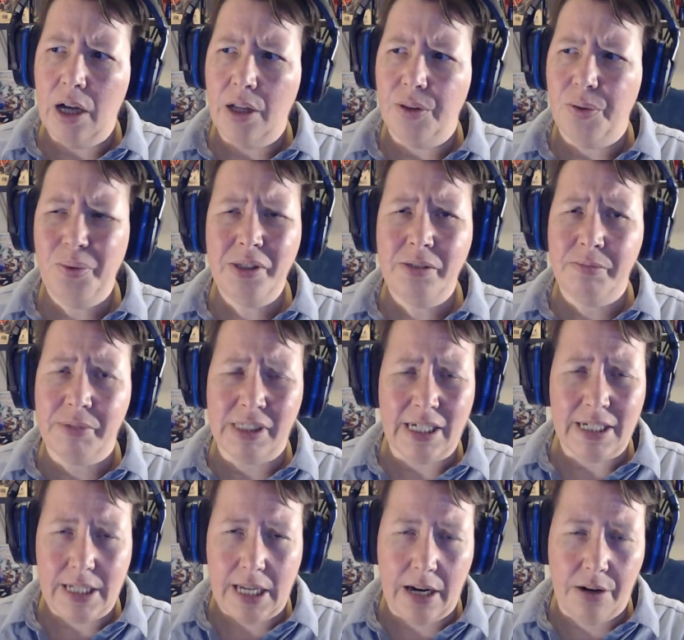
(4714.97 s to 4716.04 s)
The wisdom's
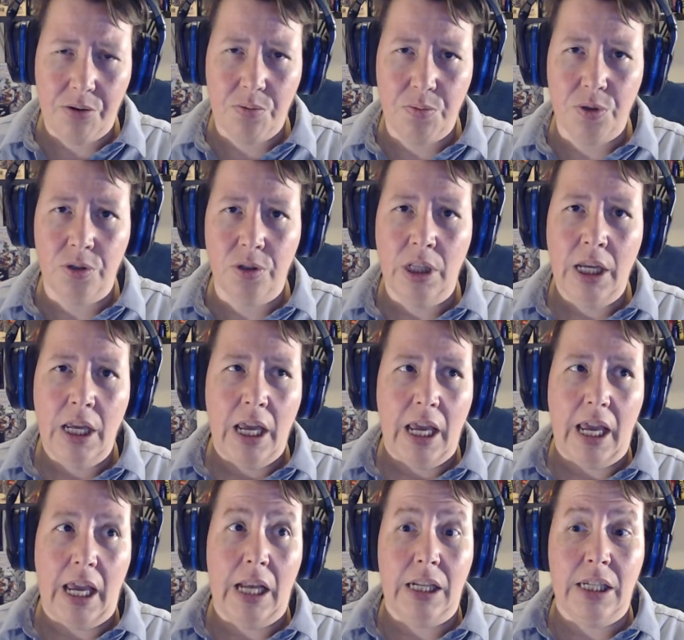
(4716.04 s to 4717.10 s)
not terrible,
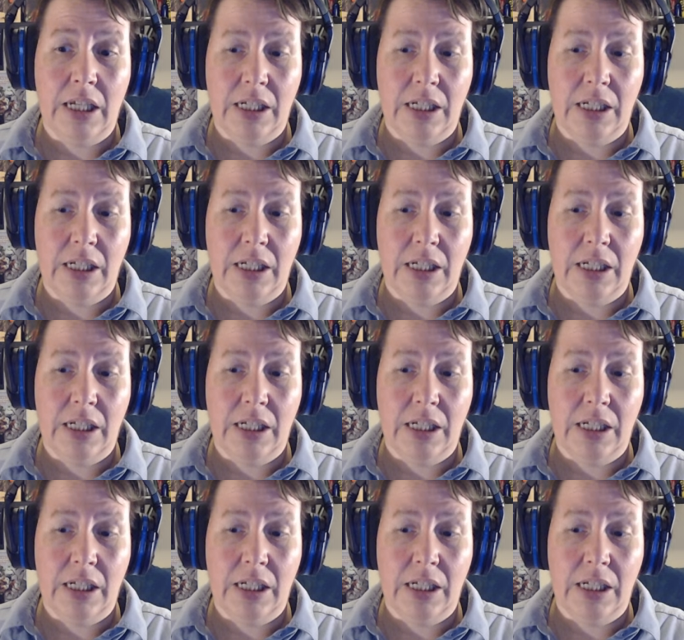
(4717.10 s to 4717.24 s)
and he